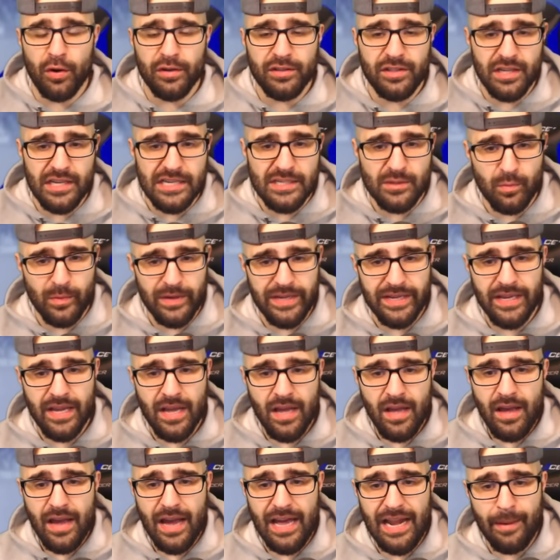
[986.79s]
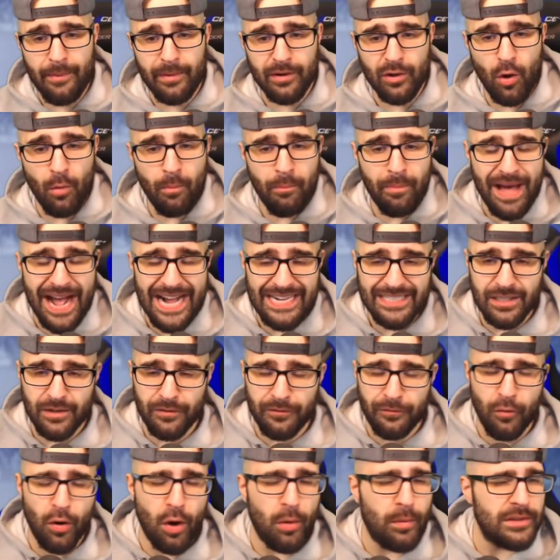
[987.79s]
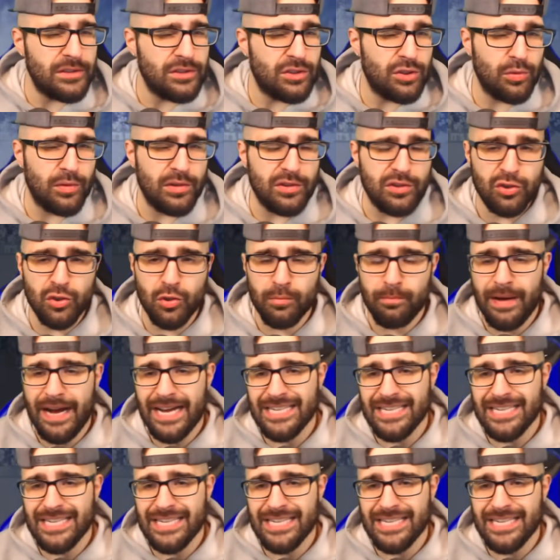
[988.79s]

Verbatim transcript: or going into this week, and I'm going to go back to the four one two one two,